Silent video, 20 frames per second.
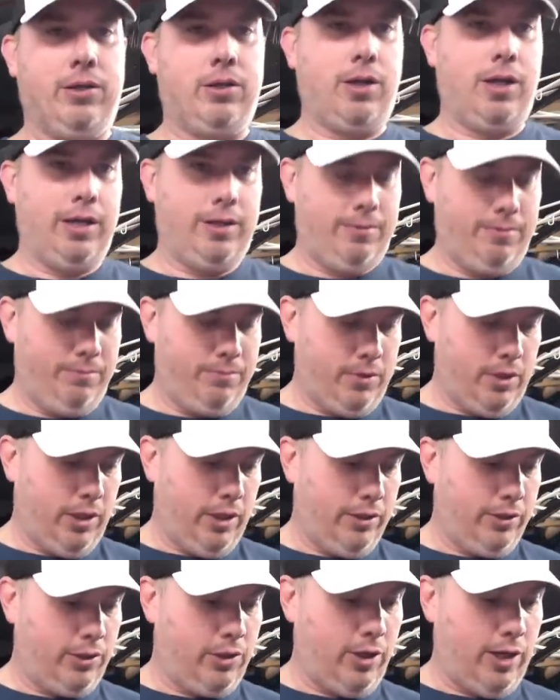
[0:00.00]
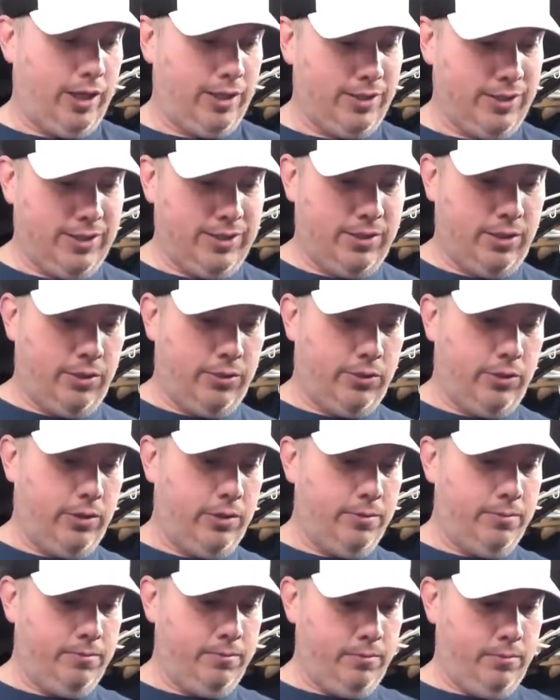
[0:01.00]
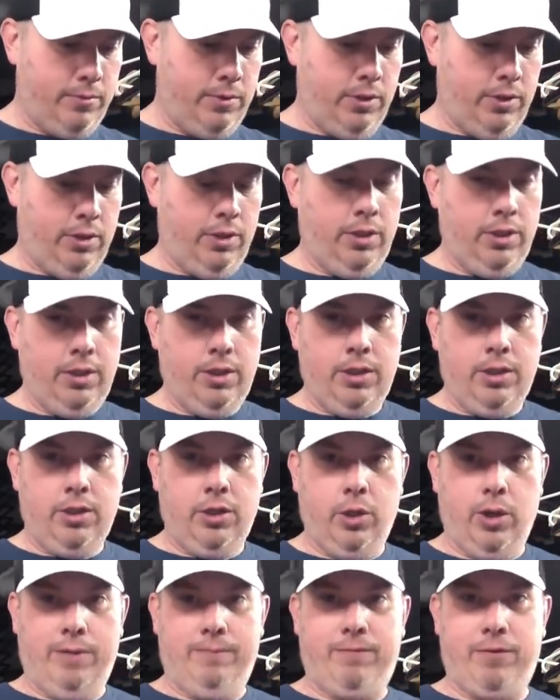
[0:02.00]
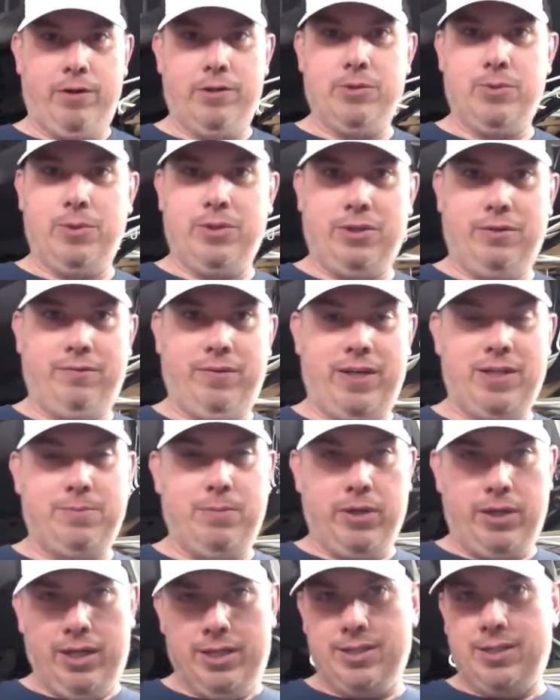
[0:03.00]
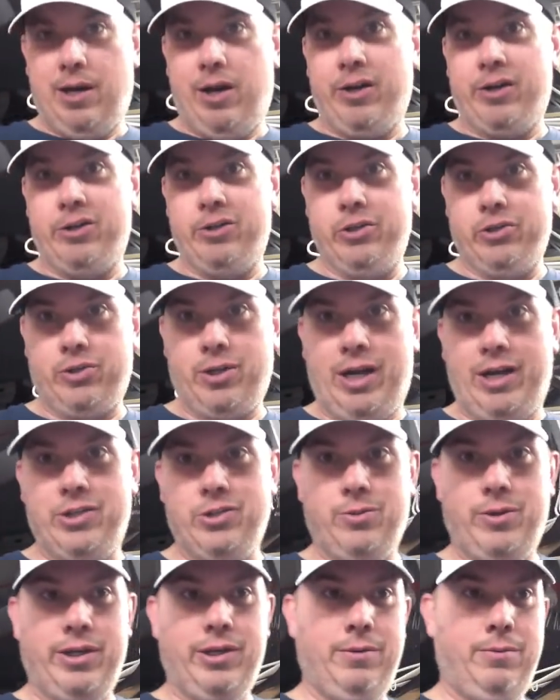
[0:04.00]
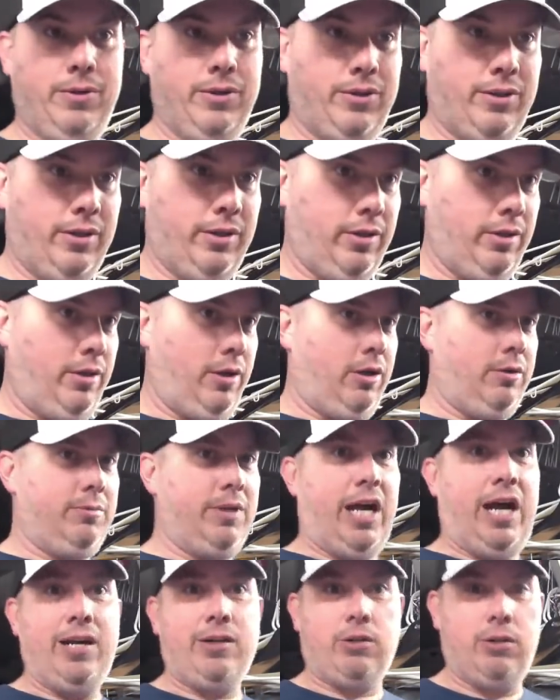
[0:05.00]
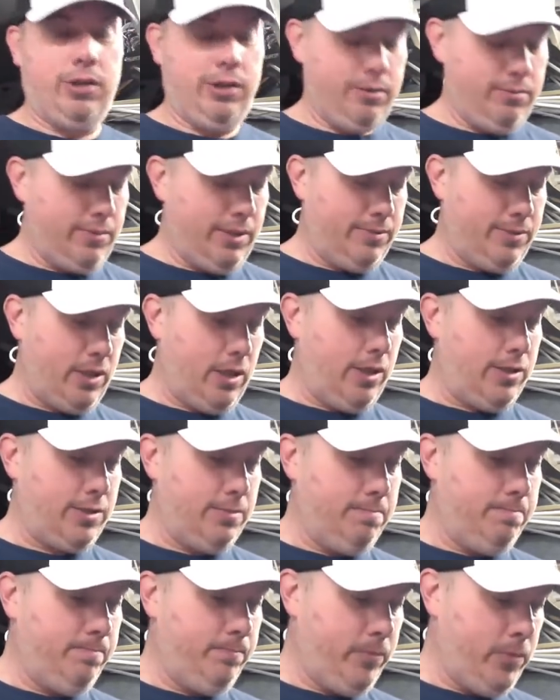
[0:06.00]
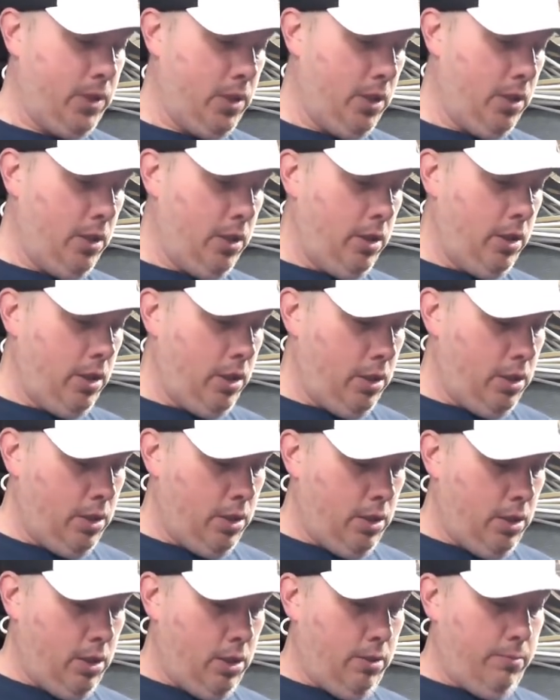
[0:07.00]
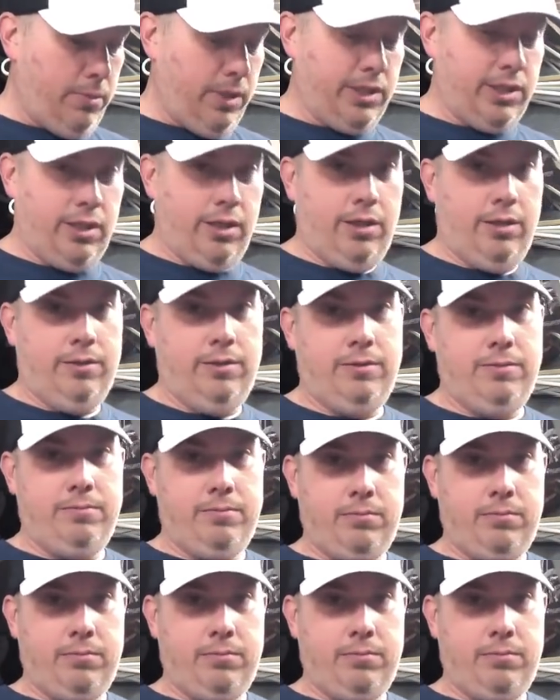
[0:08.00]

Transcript: the Craigslist hunter, who I'm friends with on Facebook. His daughter just graduated with her doctorate. That's awesome. But